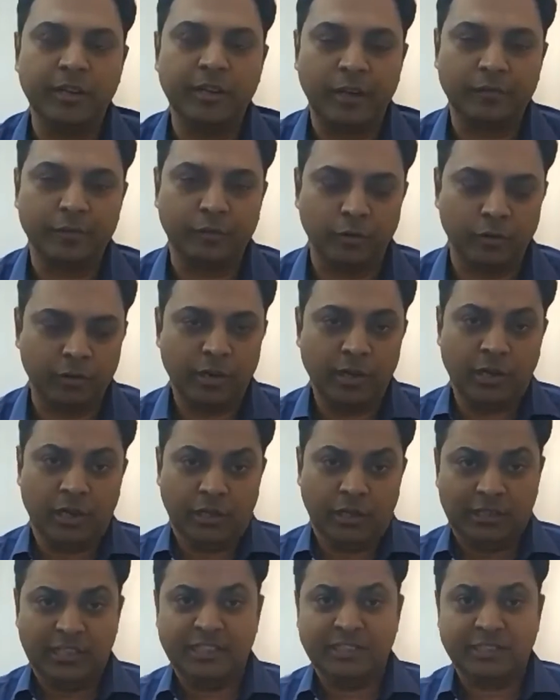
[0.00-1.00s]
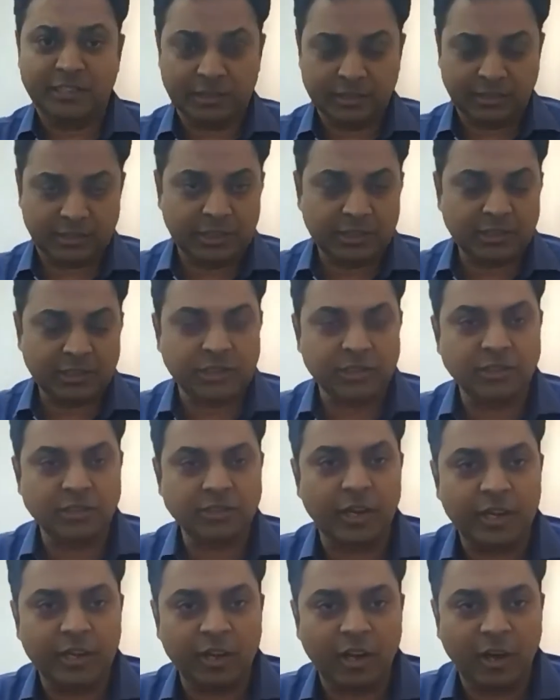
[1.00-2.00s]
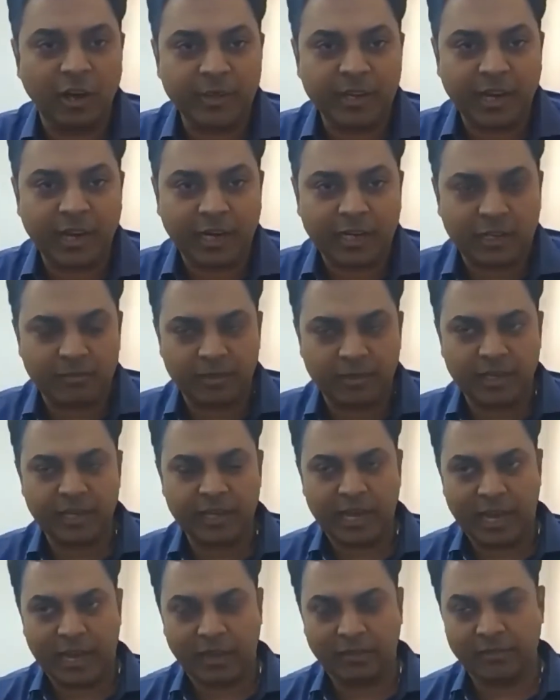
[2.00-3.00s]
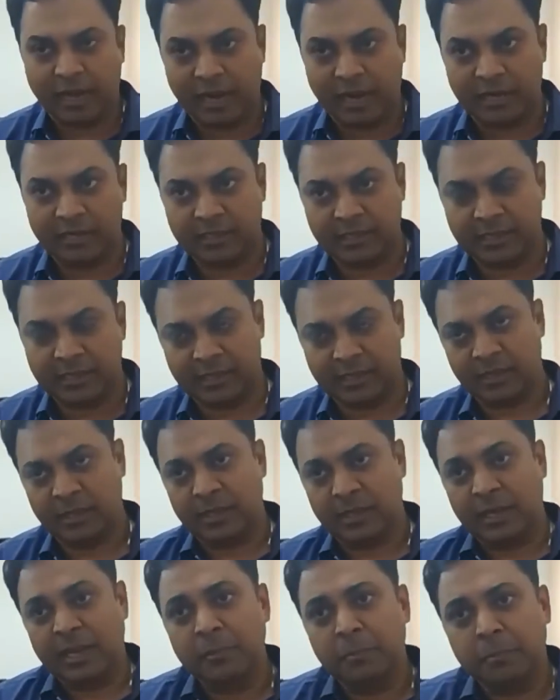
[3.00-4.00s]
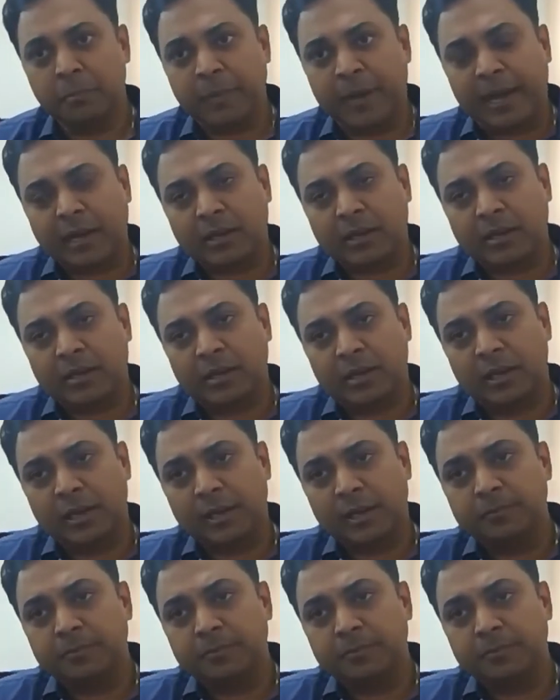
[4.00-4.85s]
therefore, these restrictions on economic activity have had their impact.